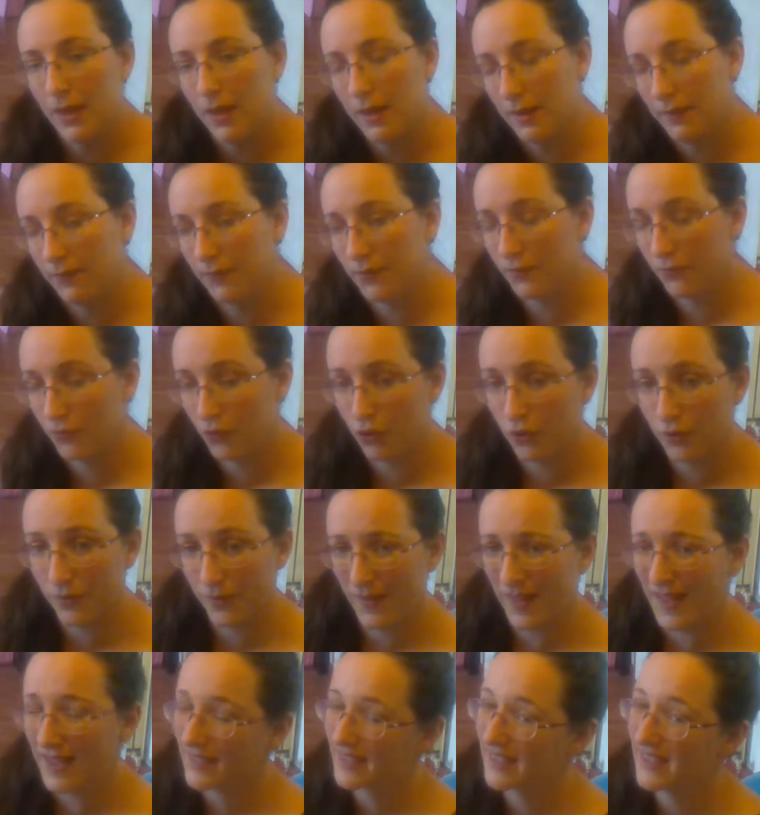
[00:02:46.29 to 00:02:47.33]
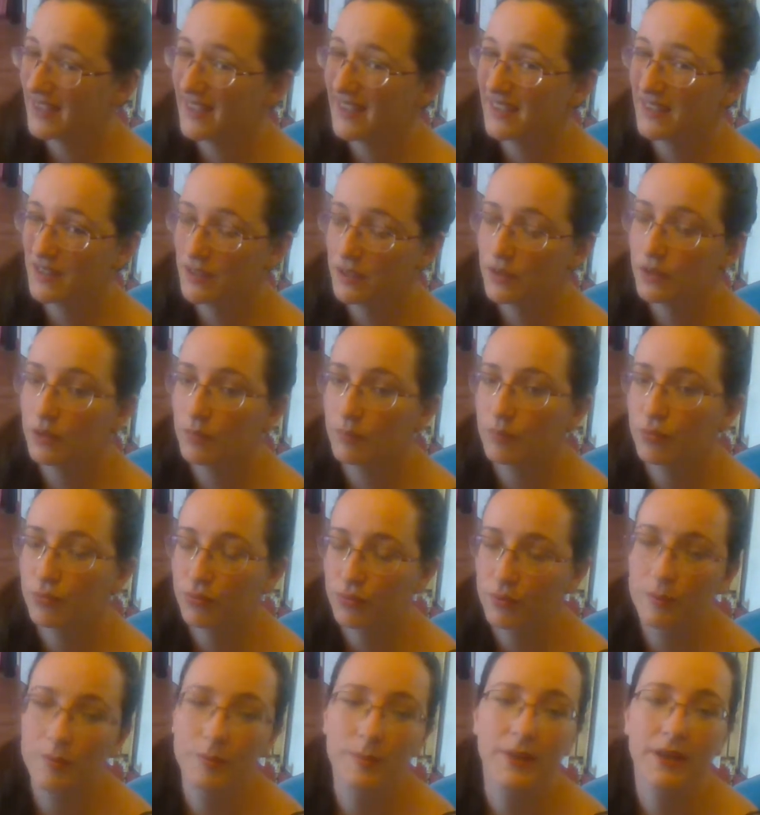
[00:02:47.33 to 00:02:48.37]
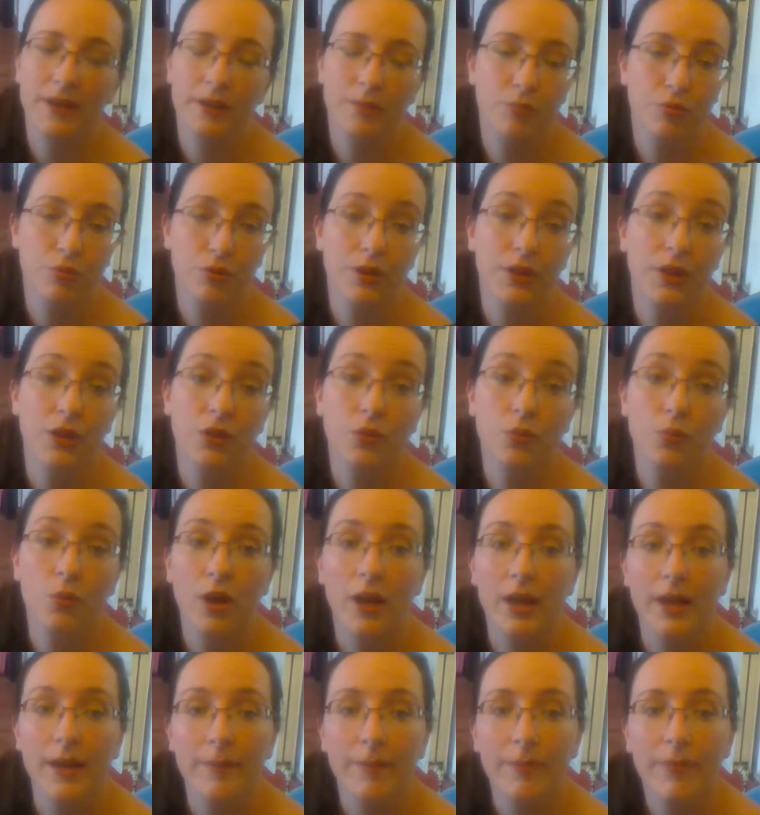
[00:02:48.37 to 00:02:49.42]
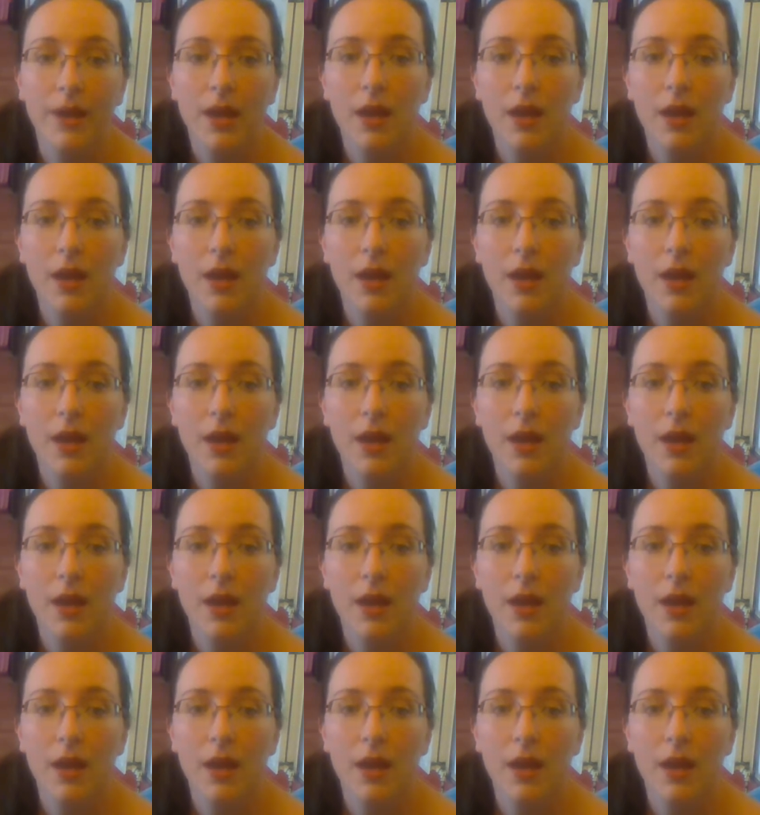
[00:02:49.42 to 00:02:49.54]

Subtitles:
If you've got that kit, you're probably in a pretty good way.